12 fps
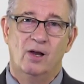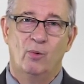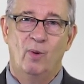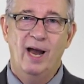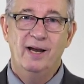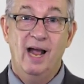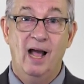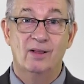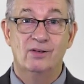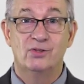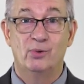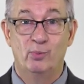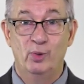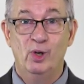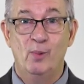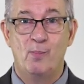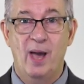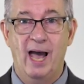Right now, there's a
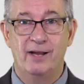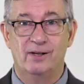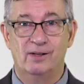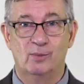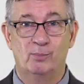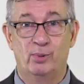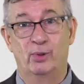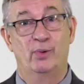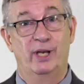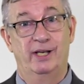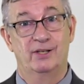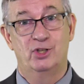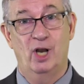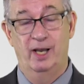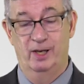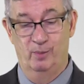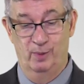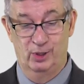real battle brewing in
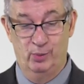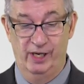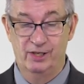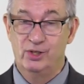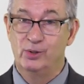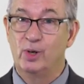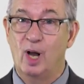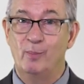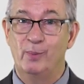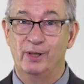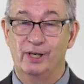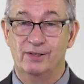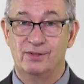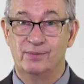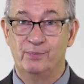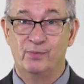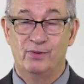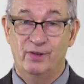China between two
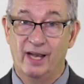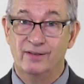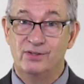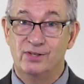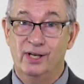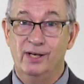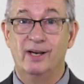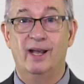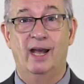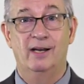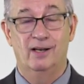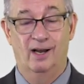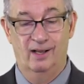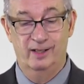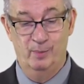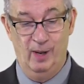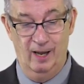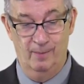companies, Tencent and
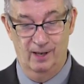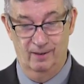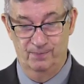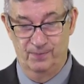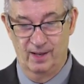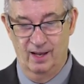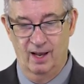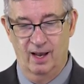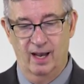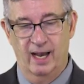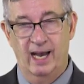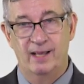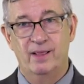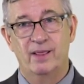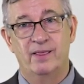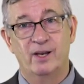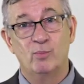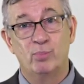Alibaba. And
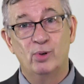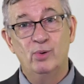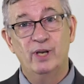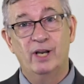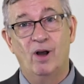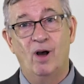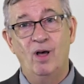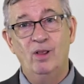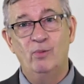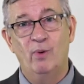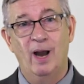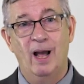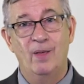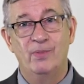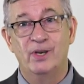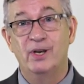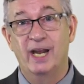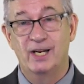they're brewing all
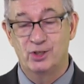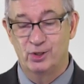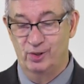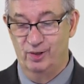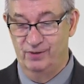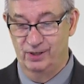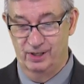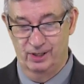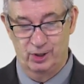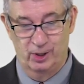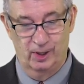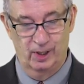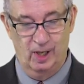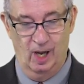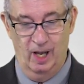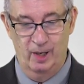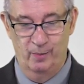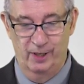around the nature of the digital
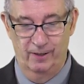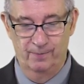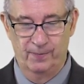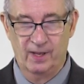economy.